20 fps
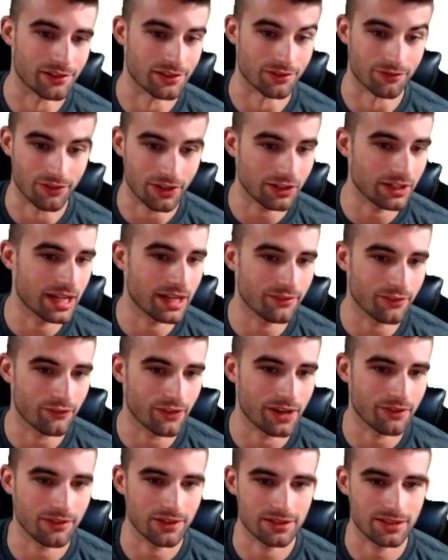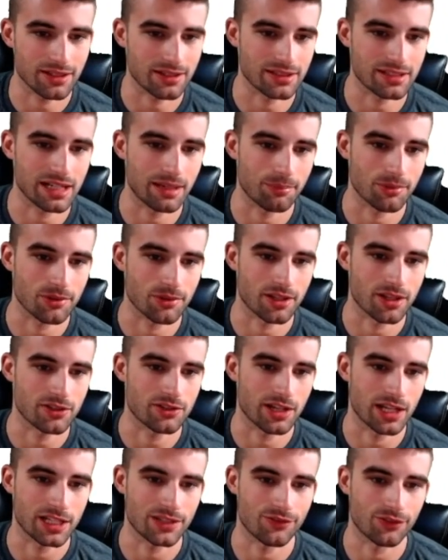He's a very heavy favorite, 69%
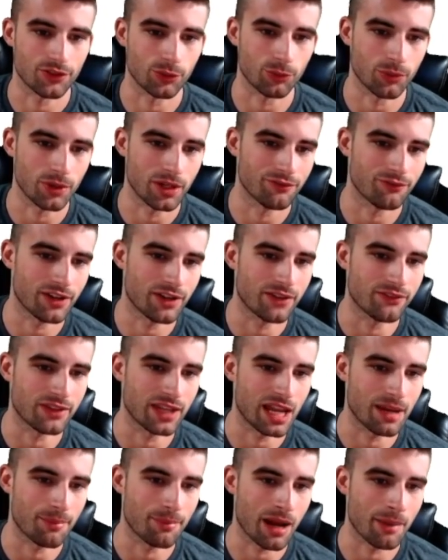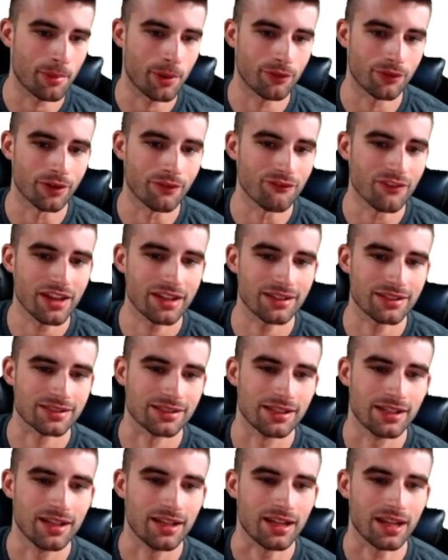chance for the win, 5K prop over in Vegas,
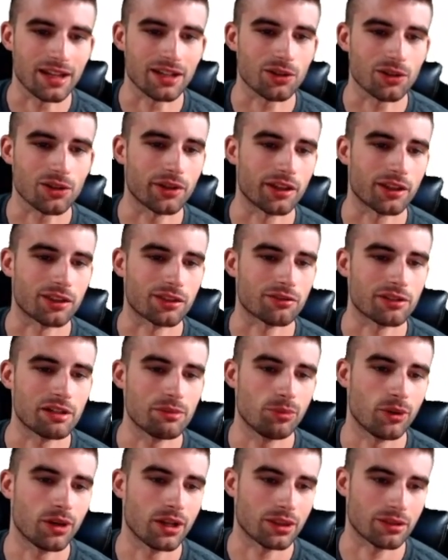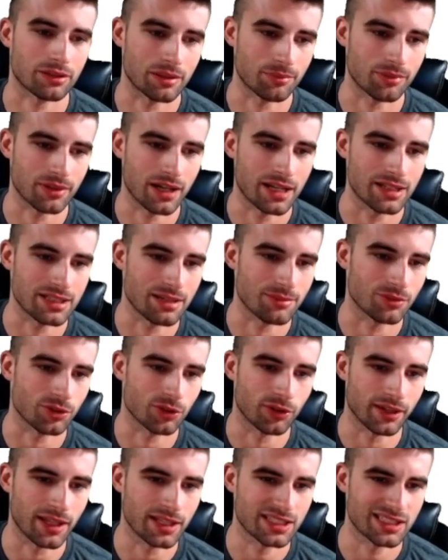and only a 3.3 implied team total
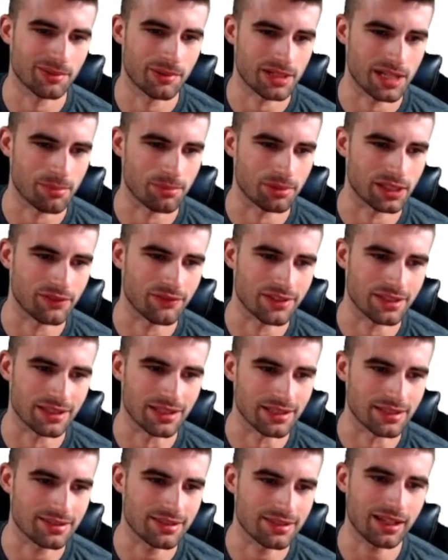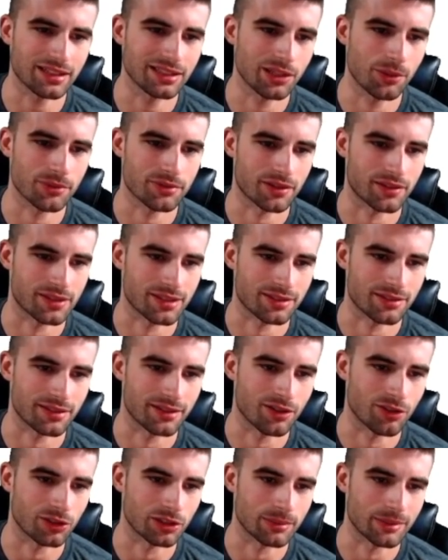against him, which I believe is the second lowest on the slate,
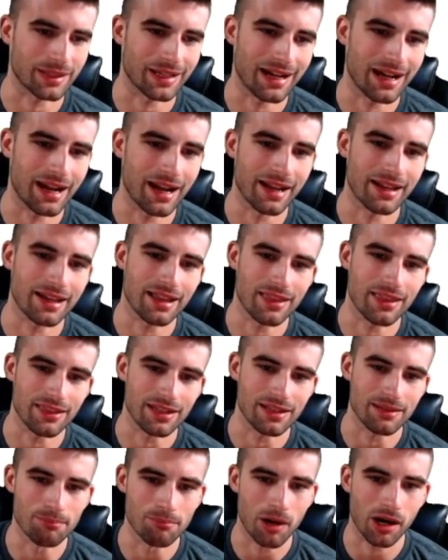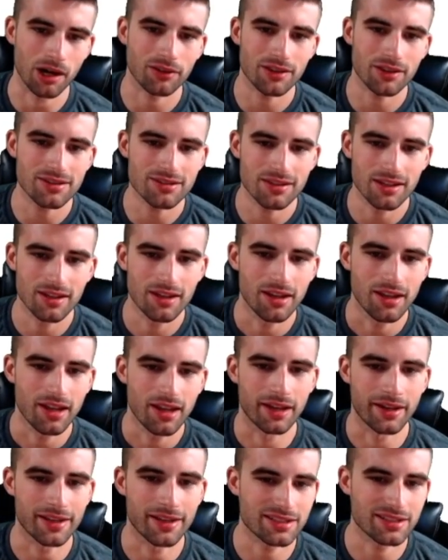only behind the Marlins.
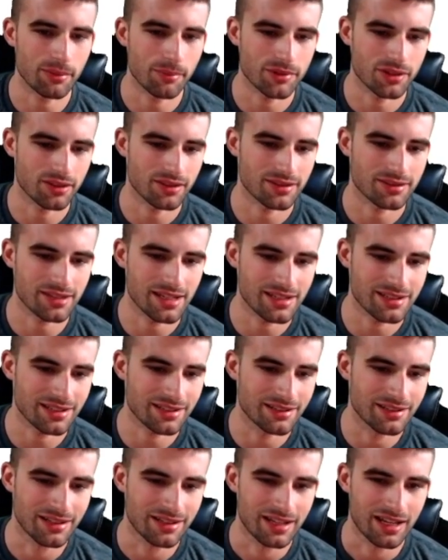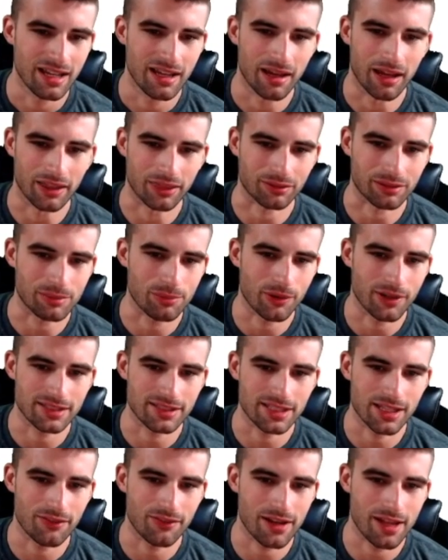And his numbers on the season, a
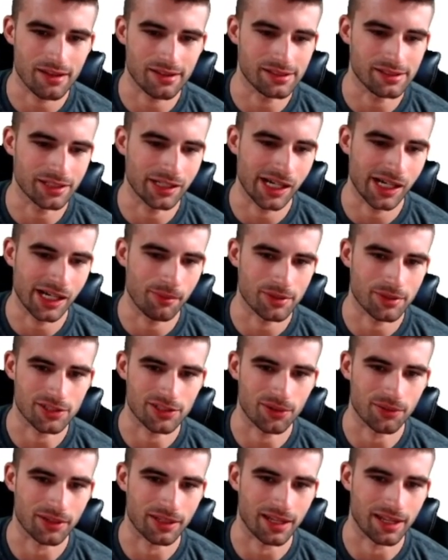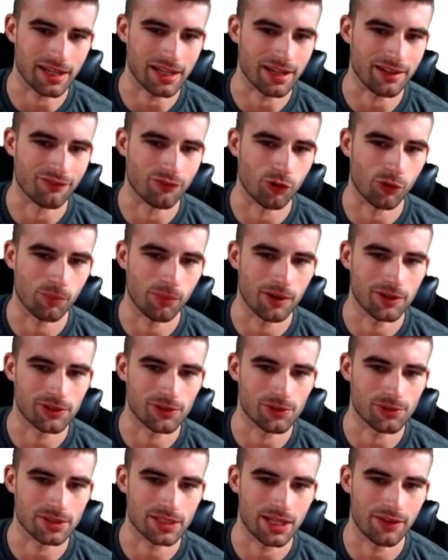3.78 ERA, which is okay,
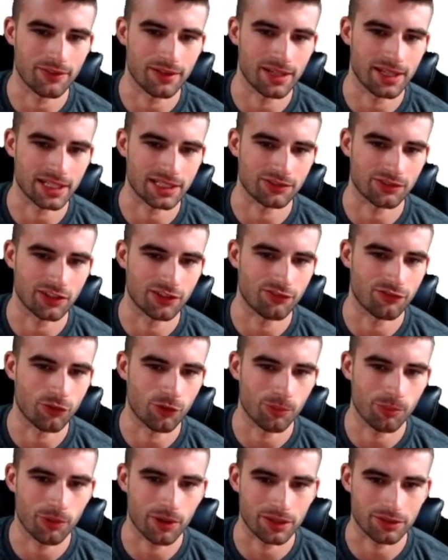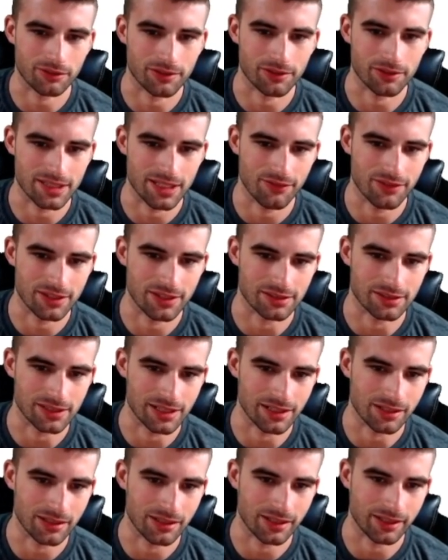4.27 xFIP,
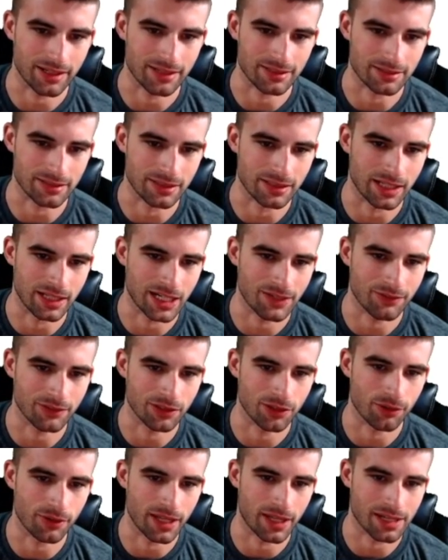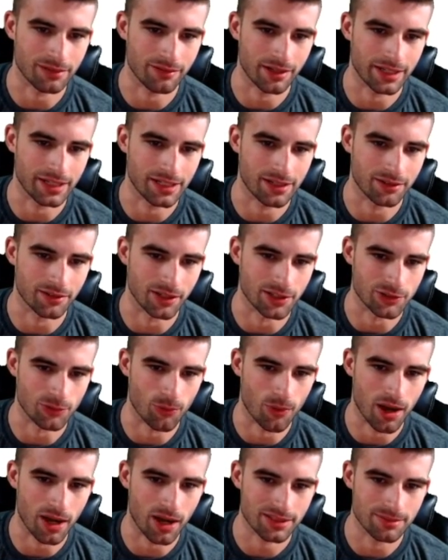4.37 CR. Like I said, kind of a low K right here, does
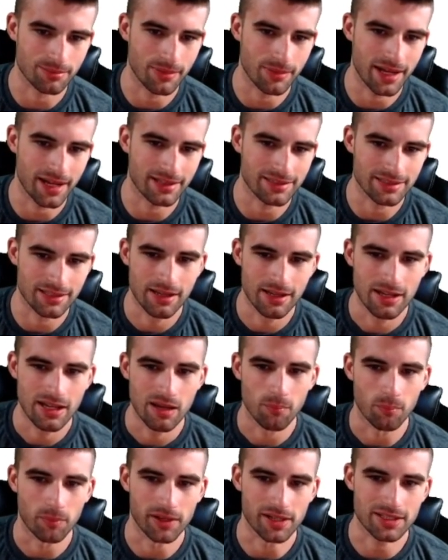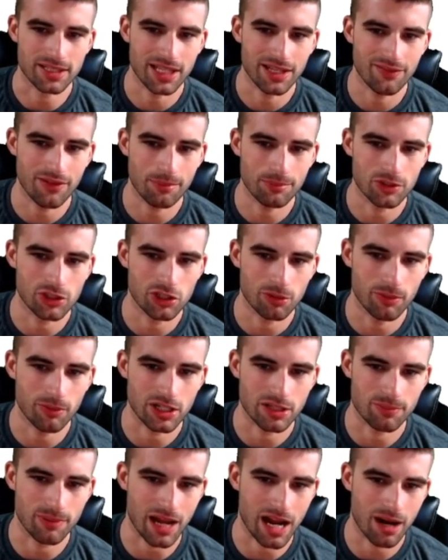walk some bats, but doesn't give up too
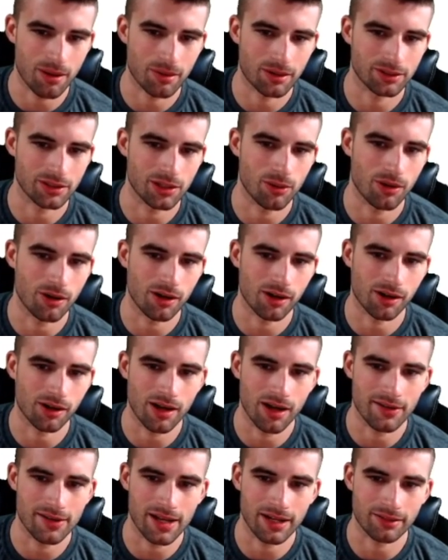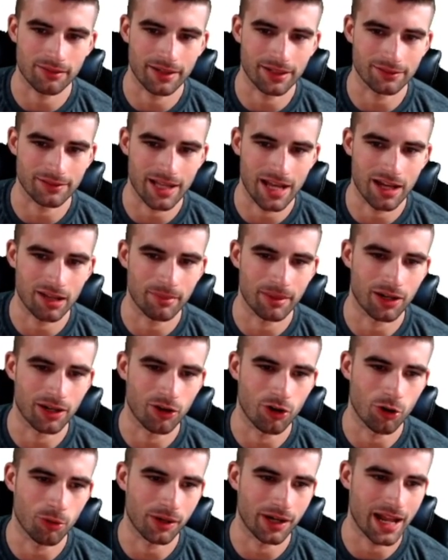much power, low hard contact rate allowed, about a
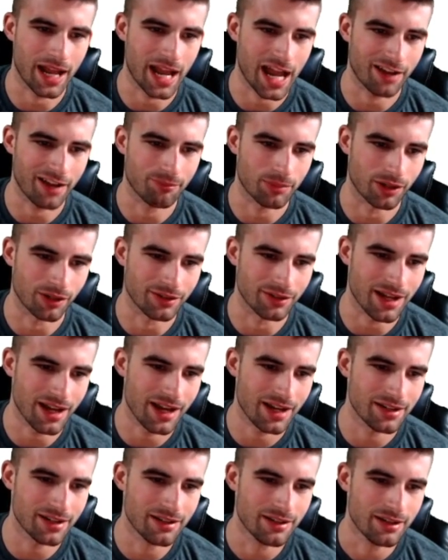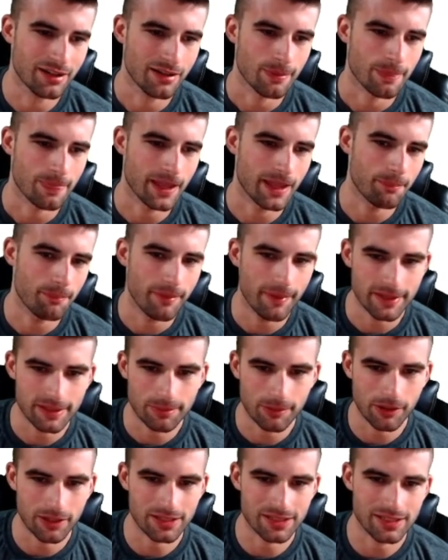homer and a half per nine. And
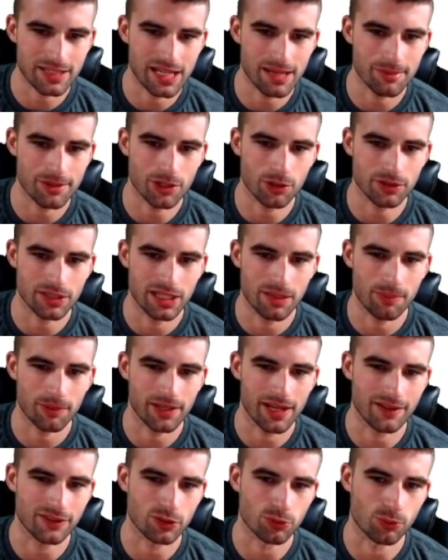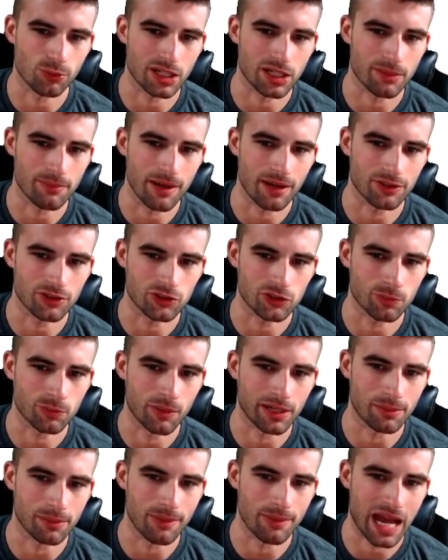Pittsburgh is a team you don't typically have to worry about too
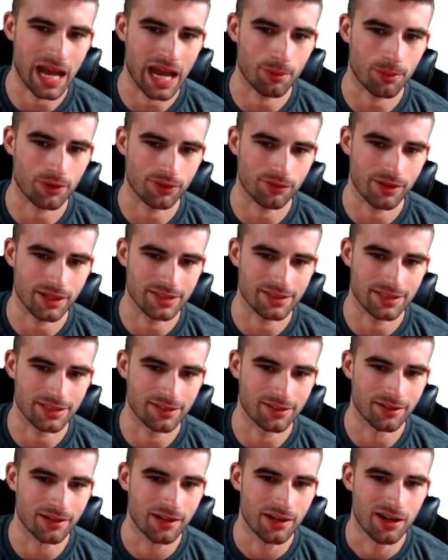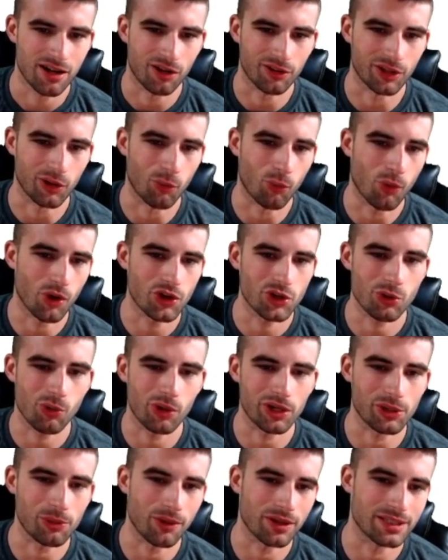many power threats here. Only a
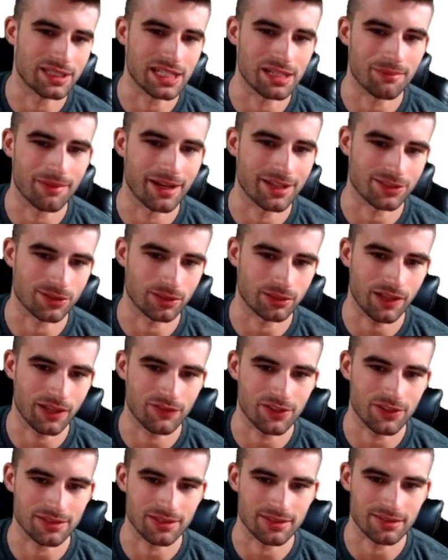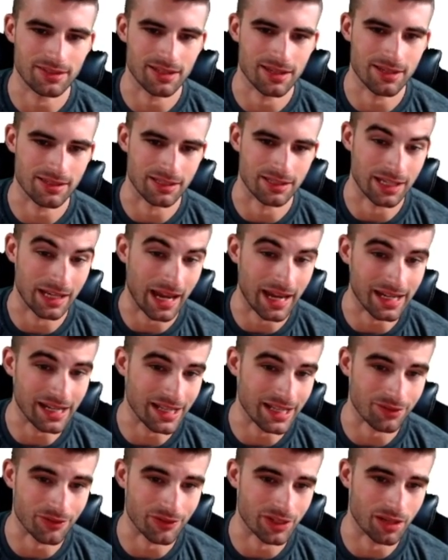121 team ISO to lefties this season and
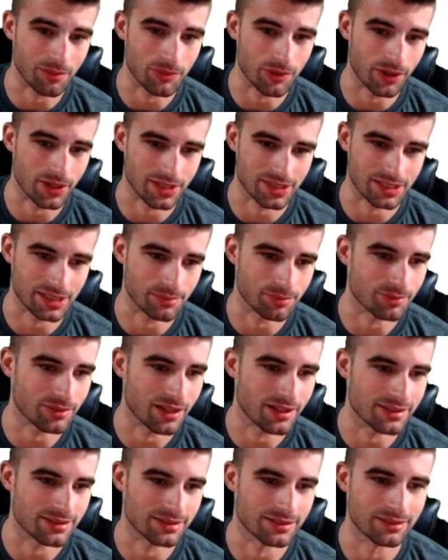83 WRC plus.